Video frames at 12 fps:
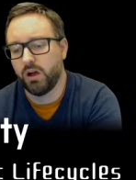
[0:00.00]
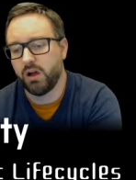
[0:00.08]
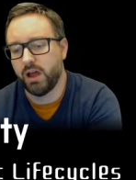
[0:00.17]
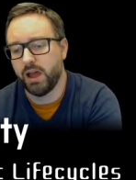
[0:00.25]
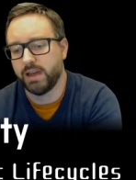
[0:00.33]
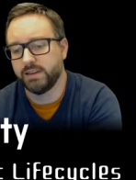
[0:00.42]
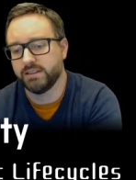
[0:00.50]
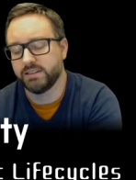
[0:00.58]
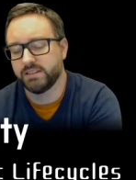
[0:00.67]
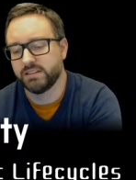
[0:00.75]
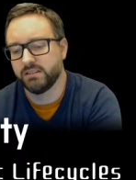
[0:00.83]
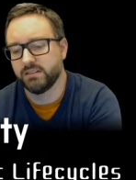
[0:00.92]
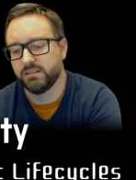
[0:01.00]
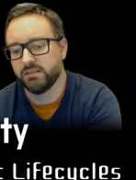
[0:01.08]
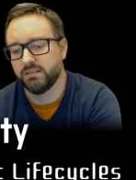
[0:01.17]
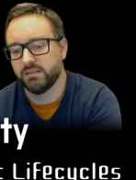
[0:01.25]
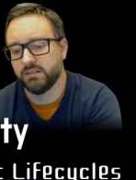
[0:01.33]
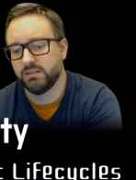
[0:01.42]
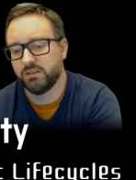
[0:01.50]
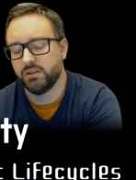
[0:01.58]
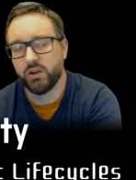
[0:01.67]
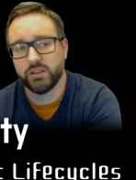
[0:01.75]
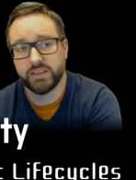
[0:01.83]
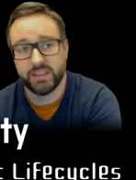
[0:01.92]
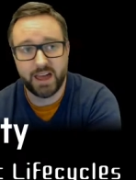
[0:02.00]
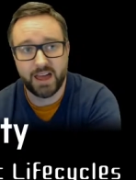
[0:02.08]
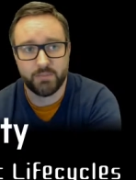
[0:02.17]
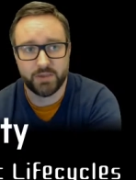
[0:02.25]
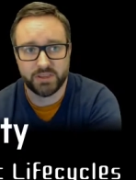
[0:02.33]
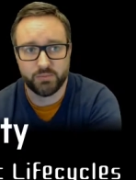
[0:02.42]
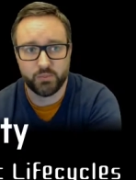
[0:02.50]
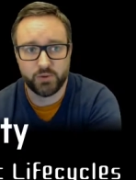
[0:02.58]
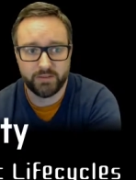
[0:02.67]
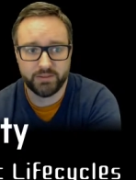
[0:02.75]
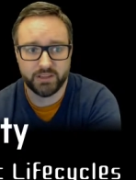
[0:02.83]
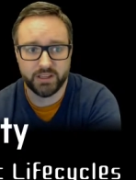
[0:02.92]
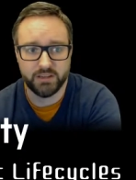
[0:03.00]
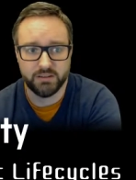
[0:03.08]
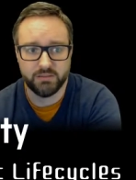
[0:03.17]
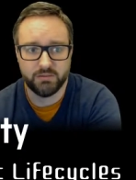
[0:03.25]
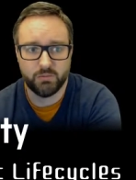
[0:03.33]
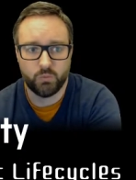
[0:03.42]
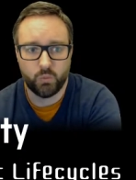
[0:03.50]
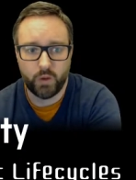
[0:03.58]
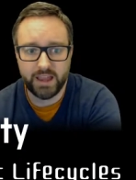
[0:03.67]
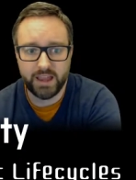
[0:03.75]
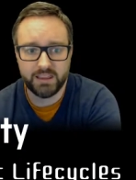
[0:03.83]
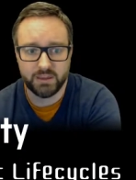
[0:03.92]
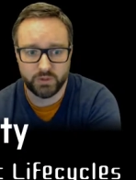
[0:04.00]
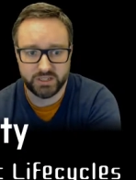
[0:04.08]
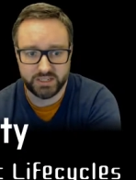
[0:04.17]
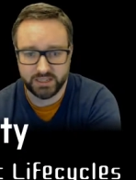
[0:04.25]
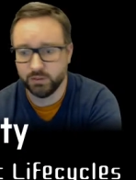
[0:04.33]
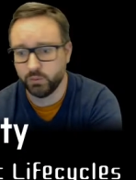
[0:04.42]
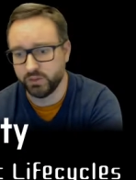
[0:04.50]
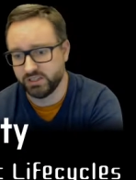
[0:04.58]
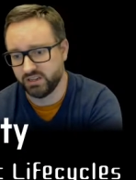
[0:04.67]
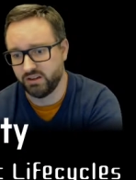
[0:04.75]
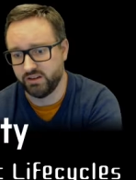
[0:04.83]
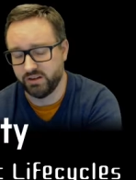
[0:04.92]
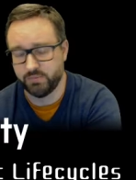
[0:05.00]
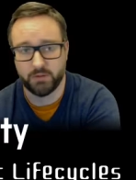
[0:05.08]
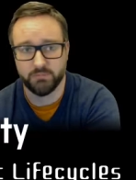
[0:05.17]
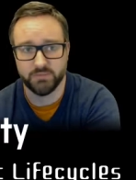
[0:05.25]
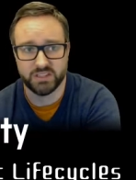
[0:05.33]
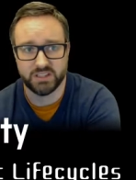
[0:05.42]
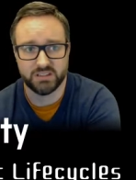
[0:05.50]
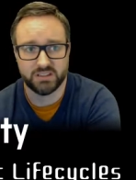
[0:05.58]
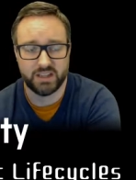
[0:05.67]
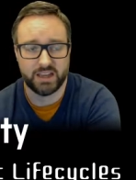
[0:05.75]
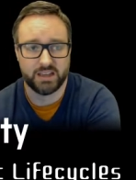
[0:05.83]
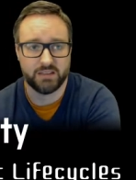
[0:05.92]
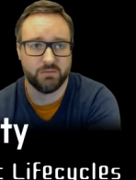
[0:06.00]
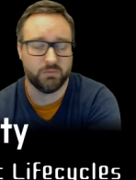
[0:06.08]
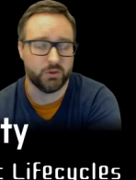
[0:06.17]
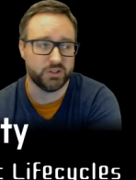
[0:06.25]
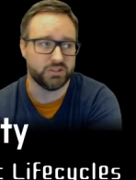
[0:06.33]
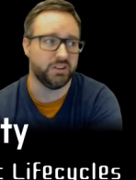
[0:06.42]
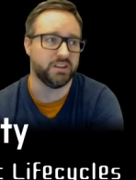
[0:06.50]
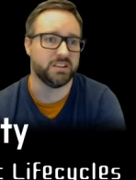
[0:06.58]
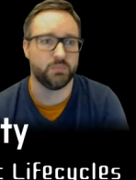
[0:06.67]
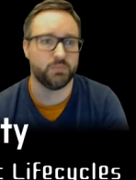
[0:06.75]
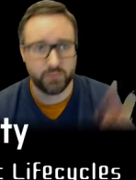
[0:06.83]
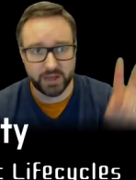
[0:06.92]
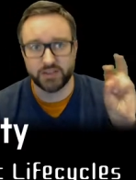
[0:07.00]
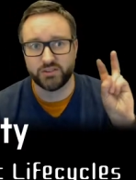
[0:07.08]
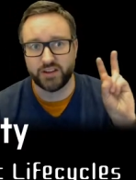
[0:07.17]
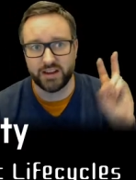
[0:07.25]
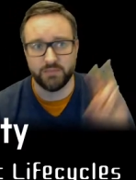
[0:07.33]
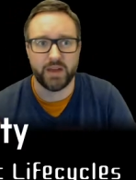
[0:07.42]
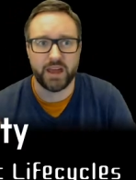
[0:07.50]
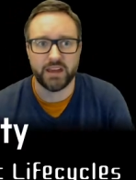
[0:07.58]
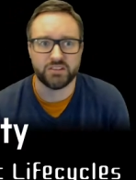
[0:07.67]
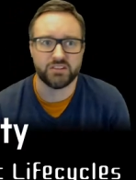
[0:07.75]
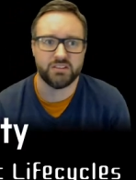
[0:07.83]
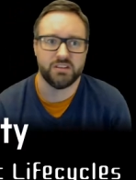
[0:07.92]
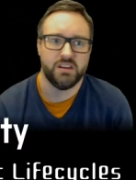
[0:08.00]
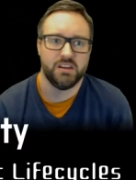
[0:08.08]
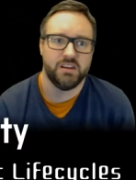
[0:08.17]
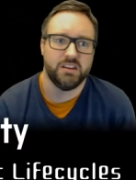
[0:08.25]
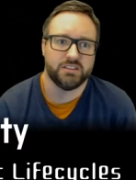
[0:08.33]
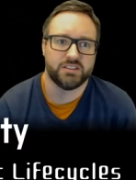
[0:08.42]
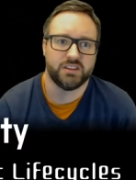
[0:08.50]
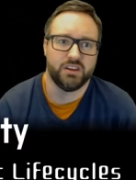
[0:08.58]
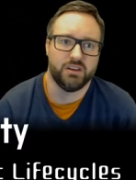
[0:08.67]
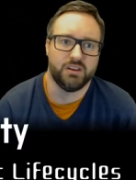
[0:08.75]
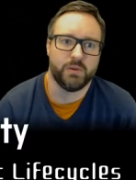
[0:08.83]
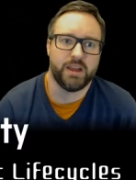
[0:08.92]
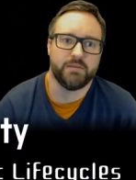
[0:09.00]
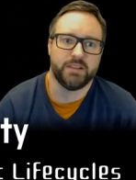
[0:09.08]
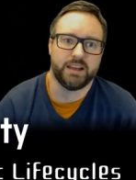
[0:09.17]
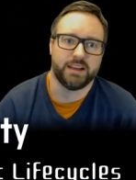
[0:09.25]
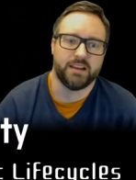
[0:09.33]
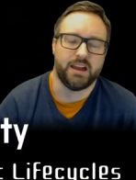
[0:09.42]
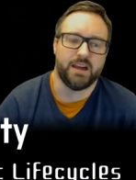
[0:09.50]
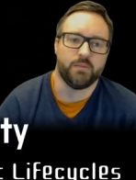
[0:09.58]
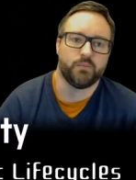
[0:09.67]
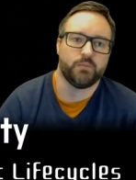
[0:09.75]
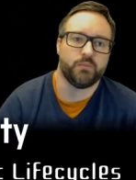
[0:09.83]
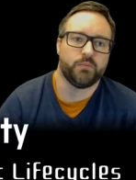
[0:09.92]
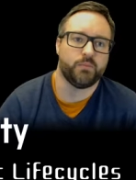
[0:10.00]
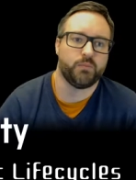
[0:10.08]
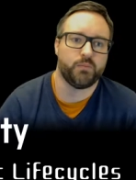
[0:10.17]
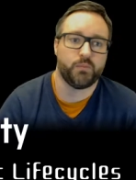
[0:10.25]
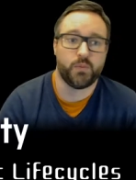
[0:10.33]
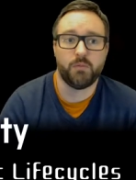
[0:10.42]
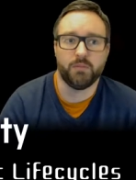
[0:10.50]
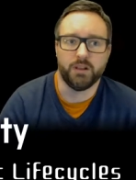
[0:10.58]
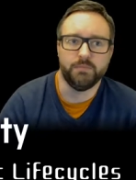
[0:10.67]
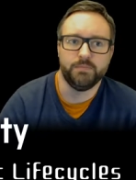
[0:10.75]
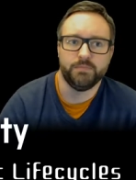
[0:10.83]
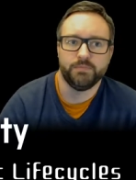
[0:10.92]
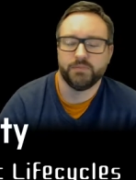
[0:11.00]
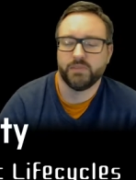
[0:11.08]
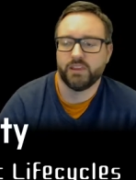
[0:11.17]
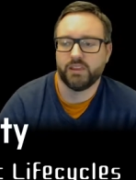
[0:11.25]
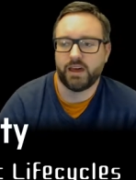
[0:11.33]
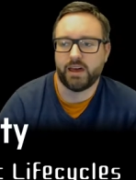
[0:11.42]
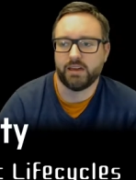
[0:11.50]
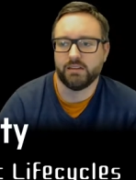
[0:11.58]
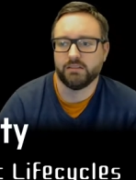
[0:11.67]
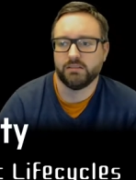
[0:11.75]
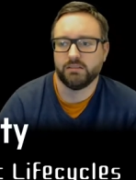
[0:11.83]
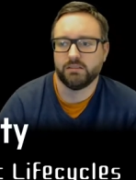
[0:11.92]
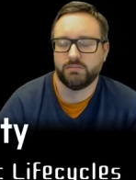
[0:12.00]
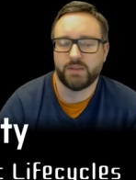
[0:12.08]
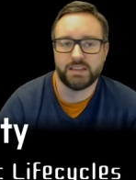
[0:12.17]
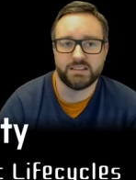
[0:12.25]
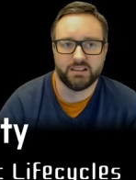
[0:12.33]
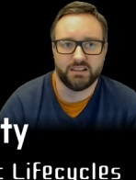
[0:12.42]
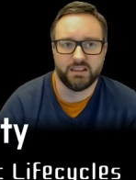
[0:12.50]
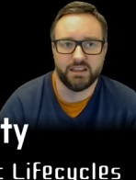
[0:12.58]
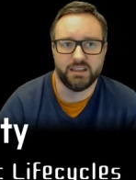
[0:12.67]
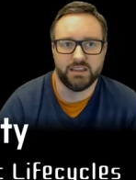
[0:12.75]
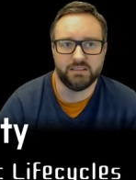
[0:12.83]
And not only that, but the prevalent way that we deal with security problems is like what's known as penetrate and patch. So we have like a problem that basically